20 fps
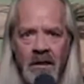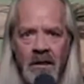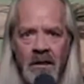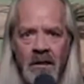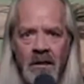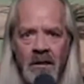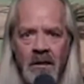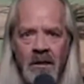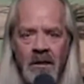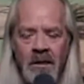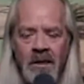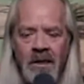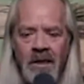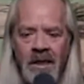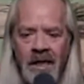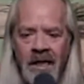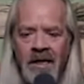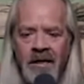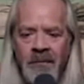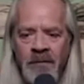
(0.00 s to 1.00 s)
You
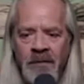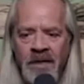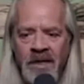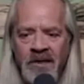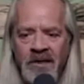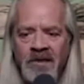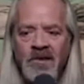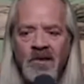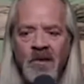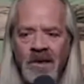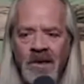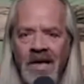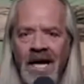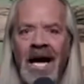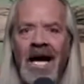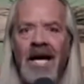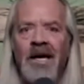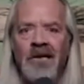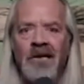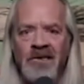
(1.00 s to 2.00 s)
can't be so
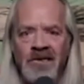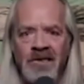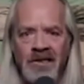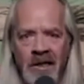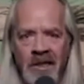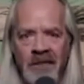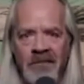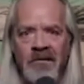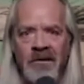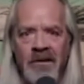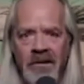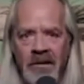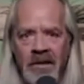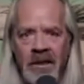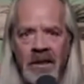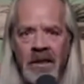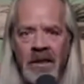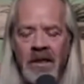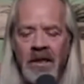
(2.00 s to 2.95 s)
callous to everything,